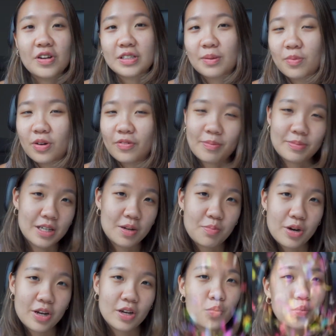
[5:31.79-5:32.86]
example, if I'm
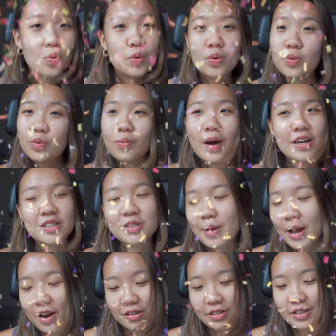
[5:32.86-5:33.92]
celebrating, woohoo, I just
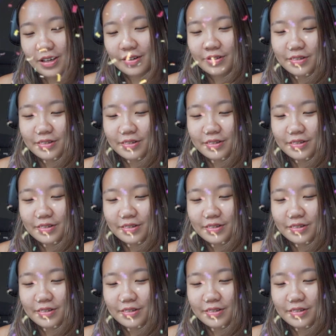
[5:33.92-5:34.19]
met Harry Styles.